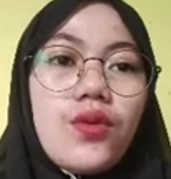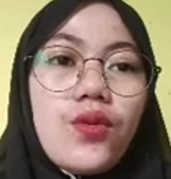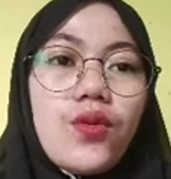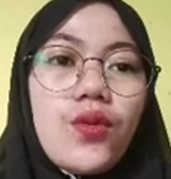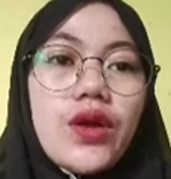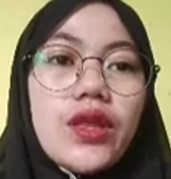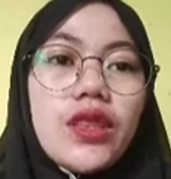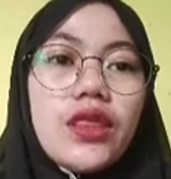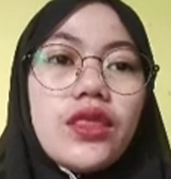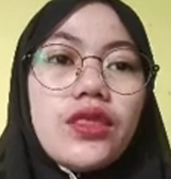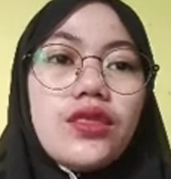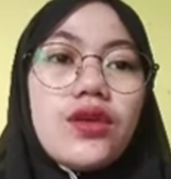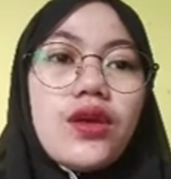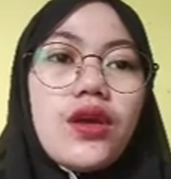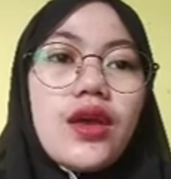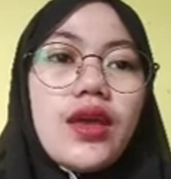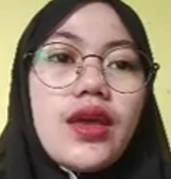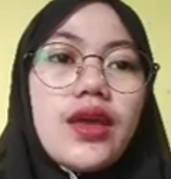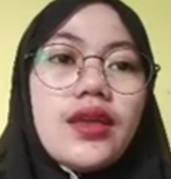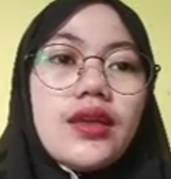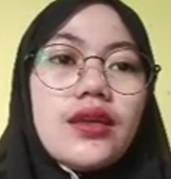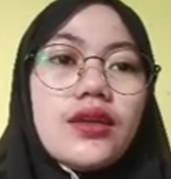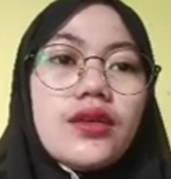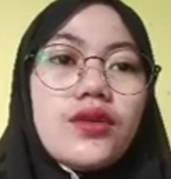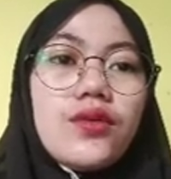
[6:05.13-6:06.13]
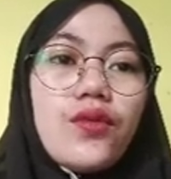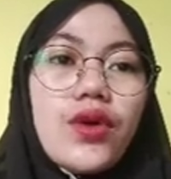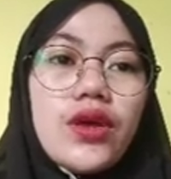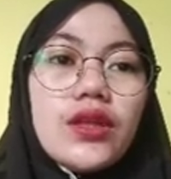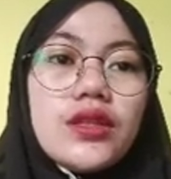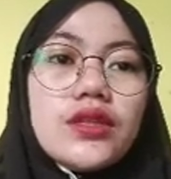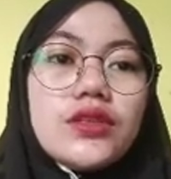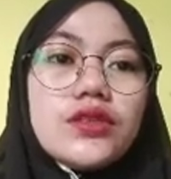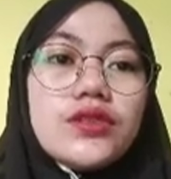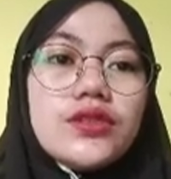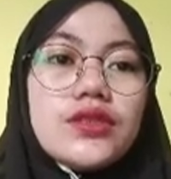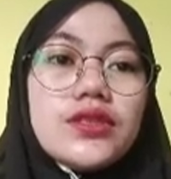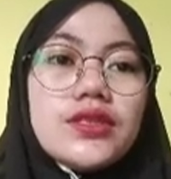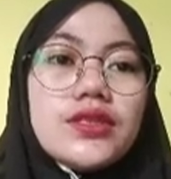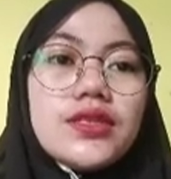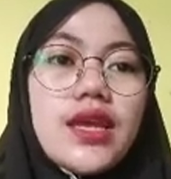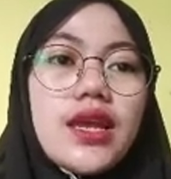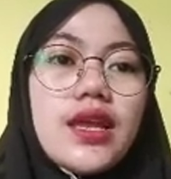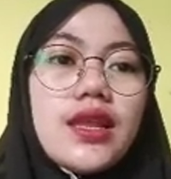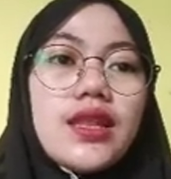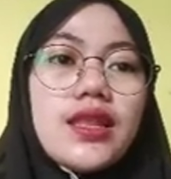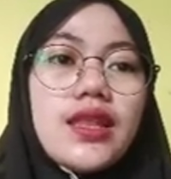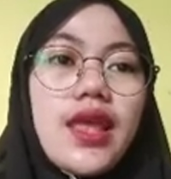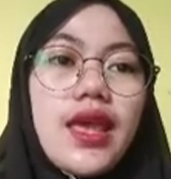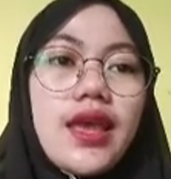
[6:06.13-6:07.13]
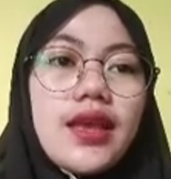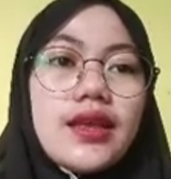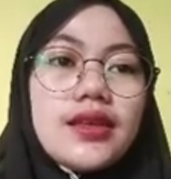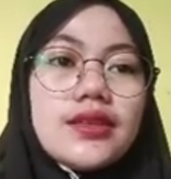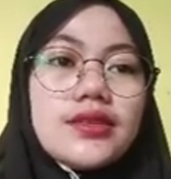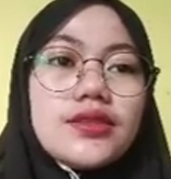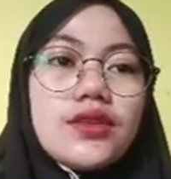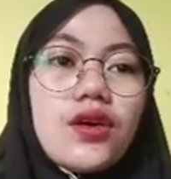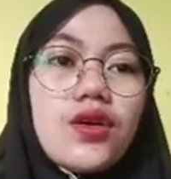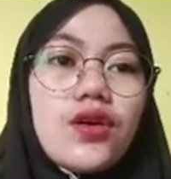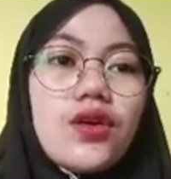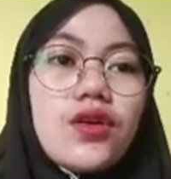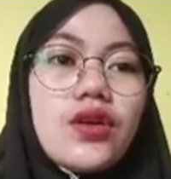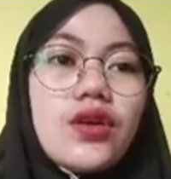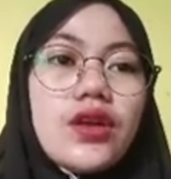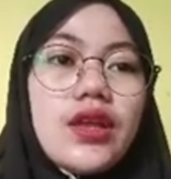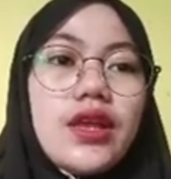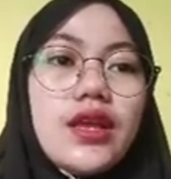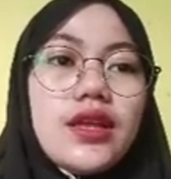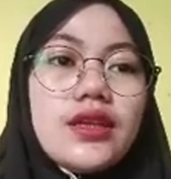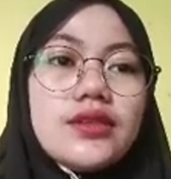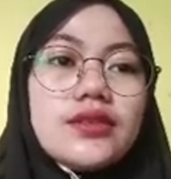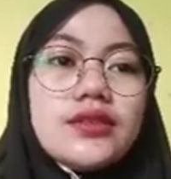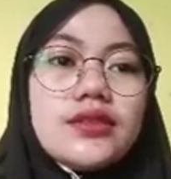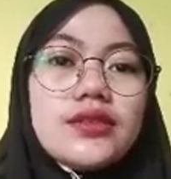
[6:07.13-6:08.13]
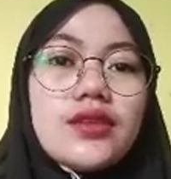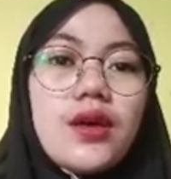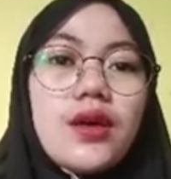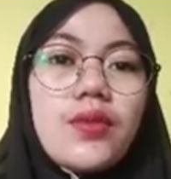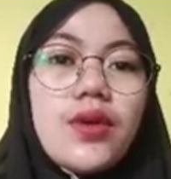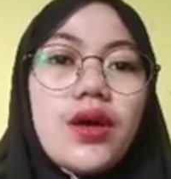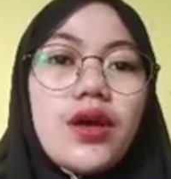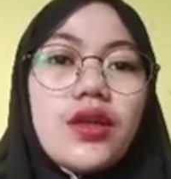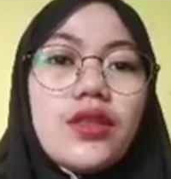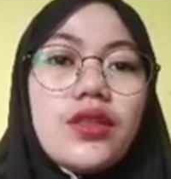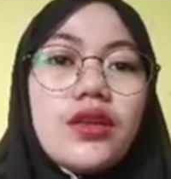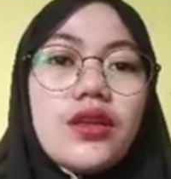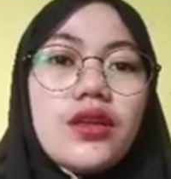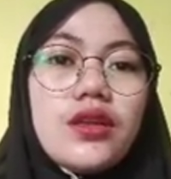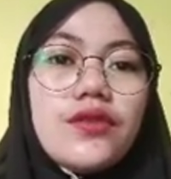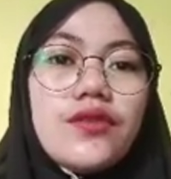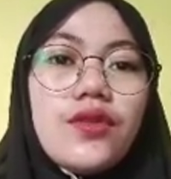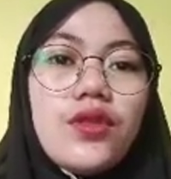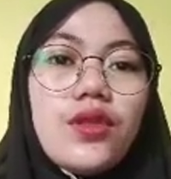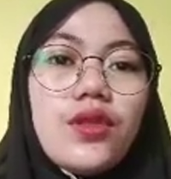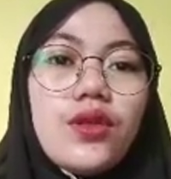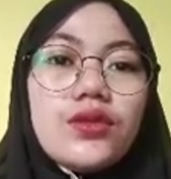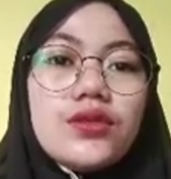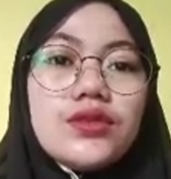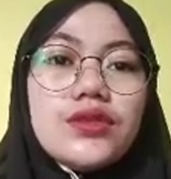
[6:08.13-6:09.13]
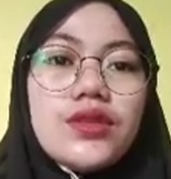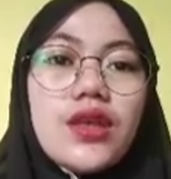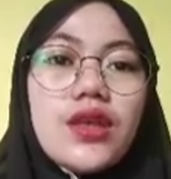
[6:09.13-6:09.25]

what to say next, or in some other lose